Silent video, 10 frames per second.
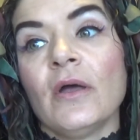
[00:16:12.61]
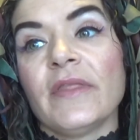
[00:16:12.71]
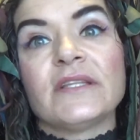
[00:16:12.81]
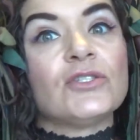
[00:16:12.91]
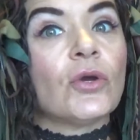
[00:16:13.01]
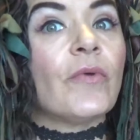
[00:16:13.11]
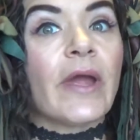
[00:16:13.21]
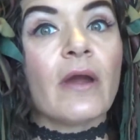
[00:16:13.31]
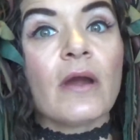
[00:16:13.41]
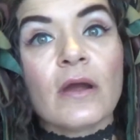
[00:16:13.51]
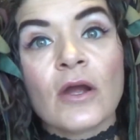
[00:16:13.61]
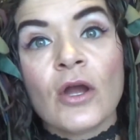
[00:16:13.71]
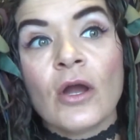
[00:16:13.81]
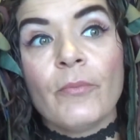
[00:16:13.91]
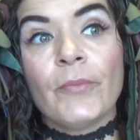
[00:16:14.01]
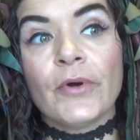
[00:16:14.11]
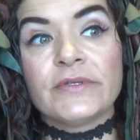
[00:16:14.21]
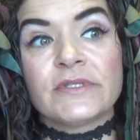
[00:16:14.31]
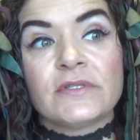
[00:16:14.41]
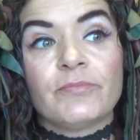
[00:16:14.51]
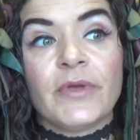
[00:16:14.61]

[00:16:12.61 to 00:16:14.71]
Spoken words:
That's so rare. Most